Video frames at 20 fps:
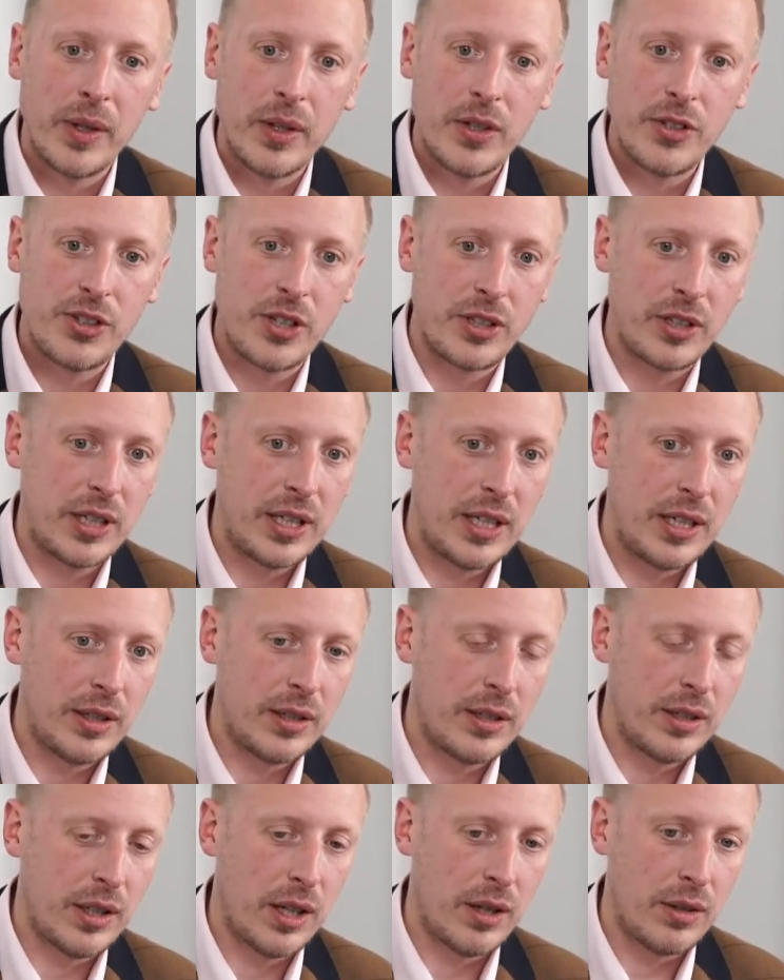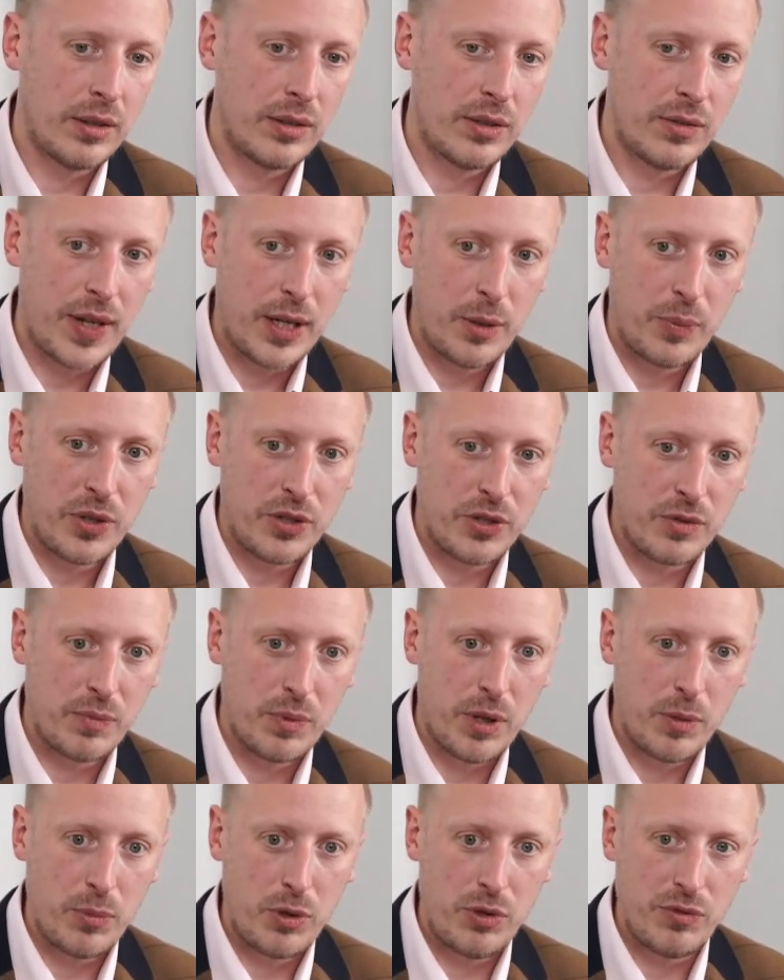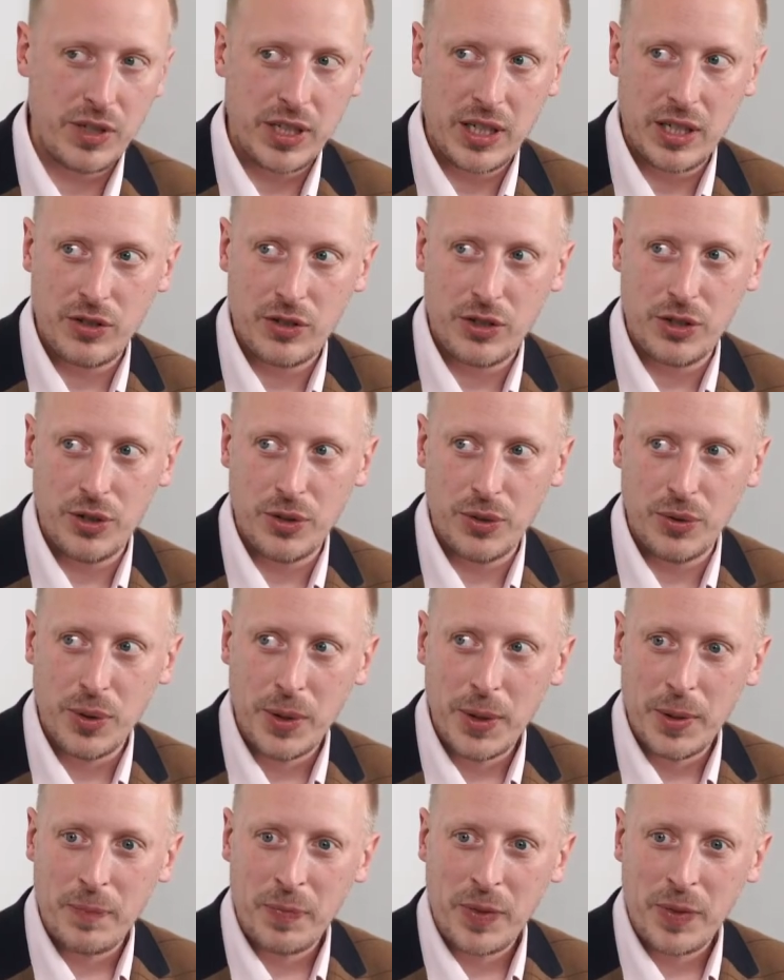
Suddenly, you know, developers are moving into